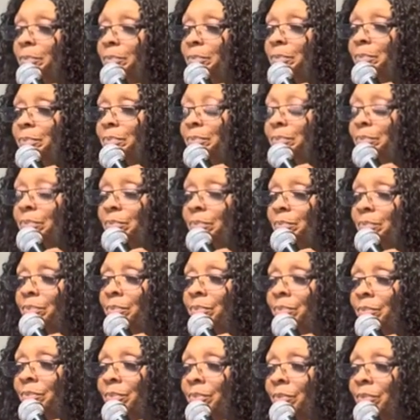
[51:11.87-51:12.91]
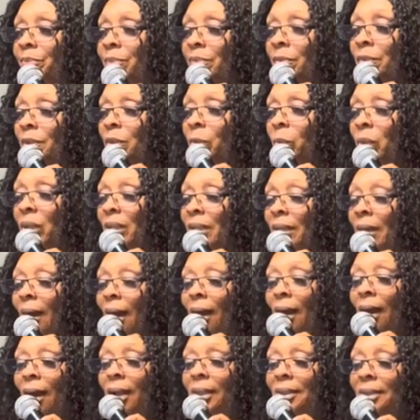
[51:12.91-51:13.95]
Mm-hmm. When
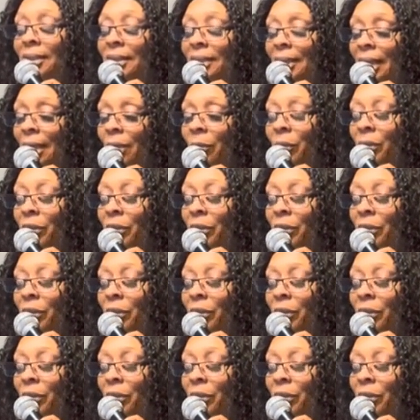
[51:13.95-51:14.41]
God said,